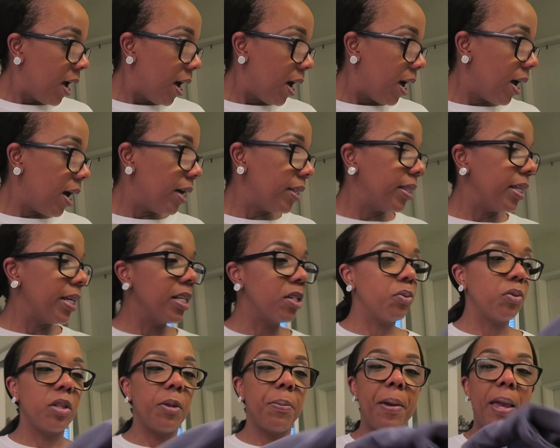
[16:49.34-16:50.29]
Uh, these
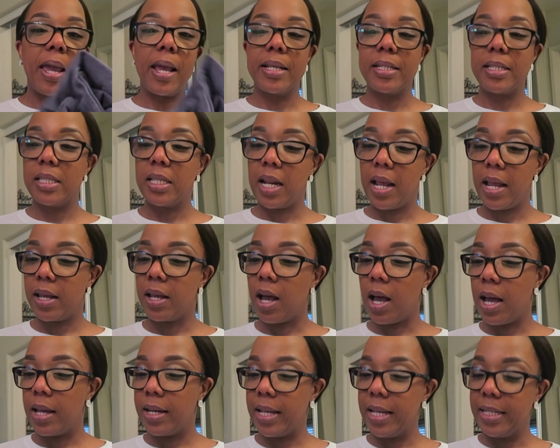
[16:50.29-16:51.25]
were the pants that I
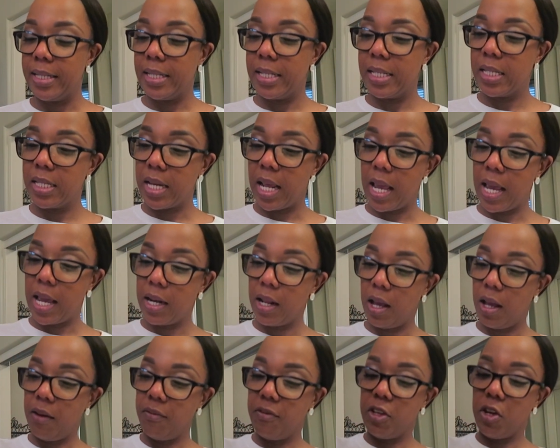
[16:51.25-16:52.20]
got instead
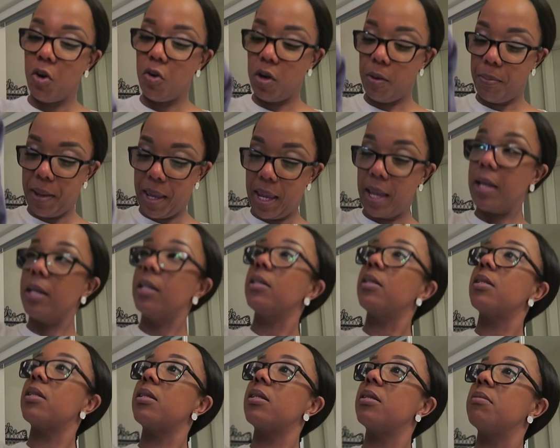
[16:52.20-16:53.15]
of yoga
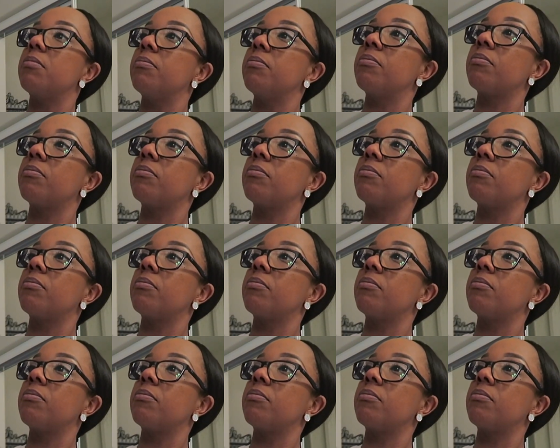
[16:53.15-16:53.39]
pants.